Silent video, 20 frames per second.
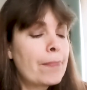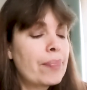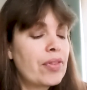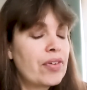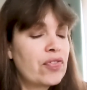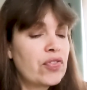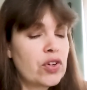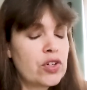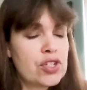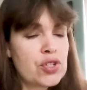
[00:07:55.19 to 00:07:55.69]

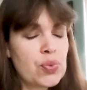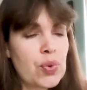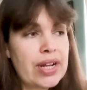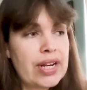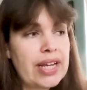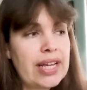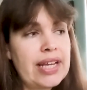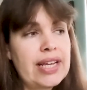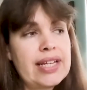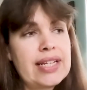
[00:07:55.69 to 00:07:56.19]
The first
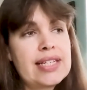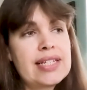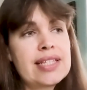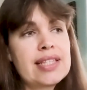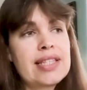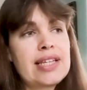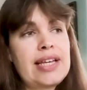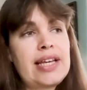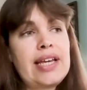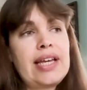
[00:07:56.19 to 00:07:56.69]
one is
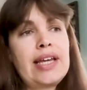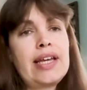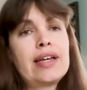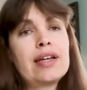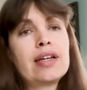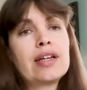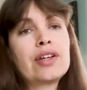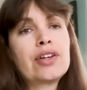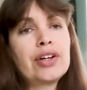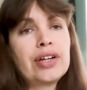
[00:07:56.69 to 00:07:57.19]

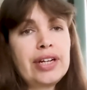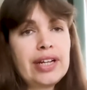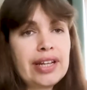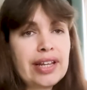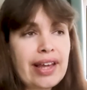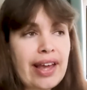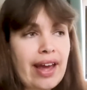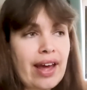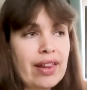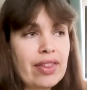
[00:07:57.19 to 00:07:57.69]
the Good
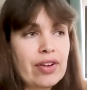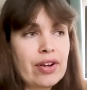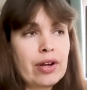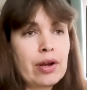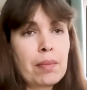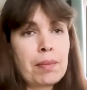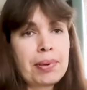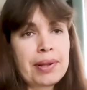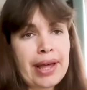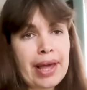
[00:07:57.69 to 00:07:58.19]
and
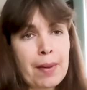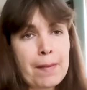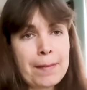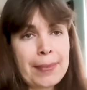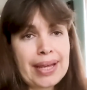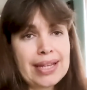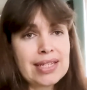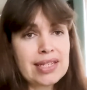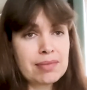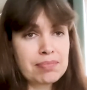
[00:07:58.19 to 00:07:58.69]
Gather
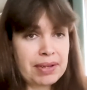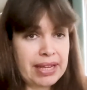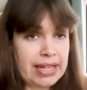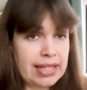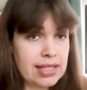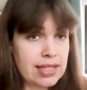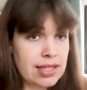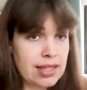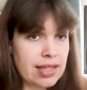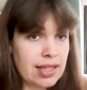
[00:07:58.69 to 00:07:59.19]
plant-based
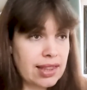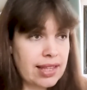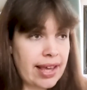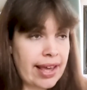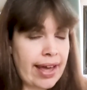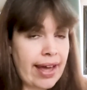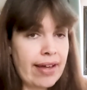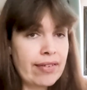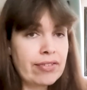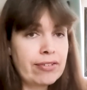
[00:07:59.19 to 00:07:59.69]
meat that they
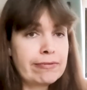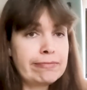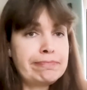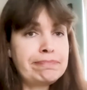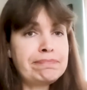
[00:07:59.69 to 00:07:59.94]
have.